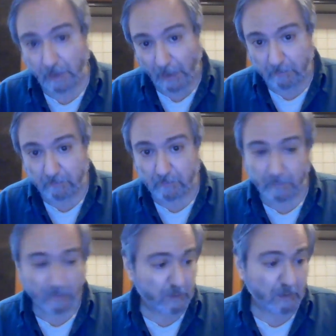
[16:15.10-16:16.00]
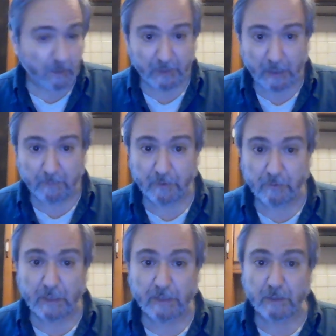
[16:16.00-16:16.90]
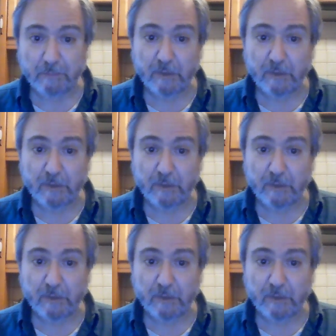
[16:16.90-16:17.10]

yeah. I'm keeping you guys up